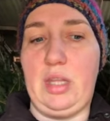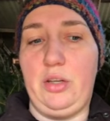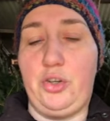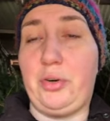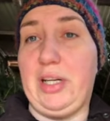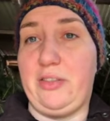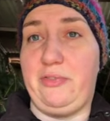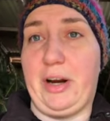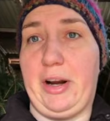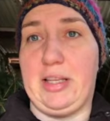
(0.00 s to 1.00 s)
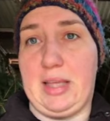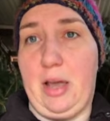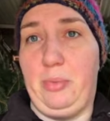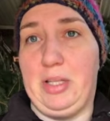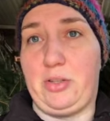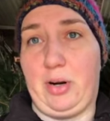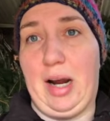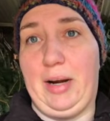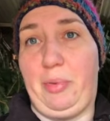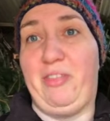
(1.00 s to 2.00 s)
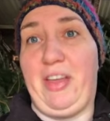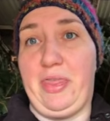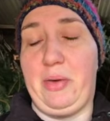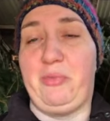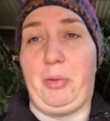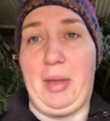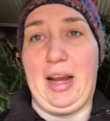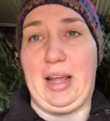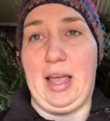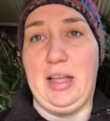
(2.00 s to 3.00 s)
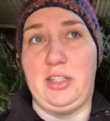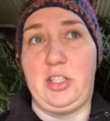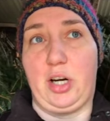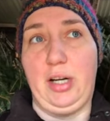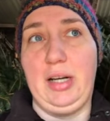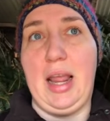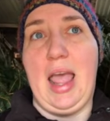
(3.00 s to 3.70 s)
treat various ailments or kind of prevent them from getting a head start.